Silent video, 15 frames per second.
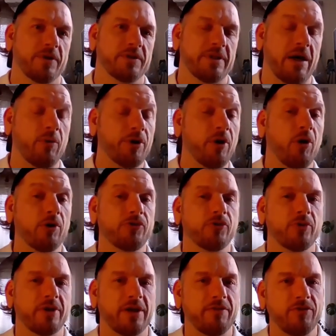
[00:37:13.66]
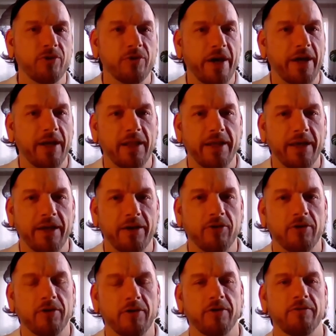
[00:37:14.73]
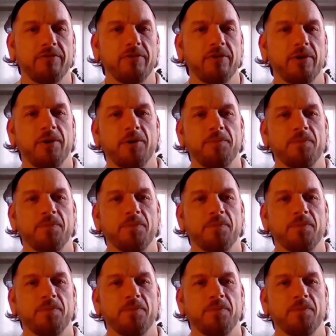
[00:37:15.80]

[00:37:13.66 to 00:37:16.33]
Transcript: Because that would also give you that layer of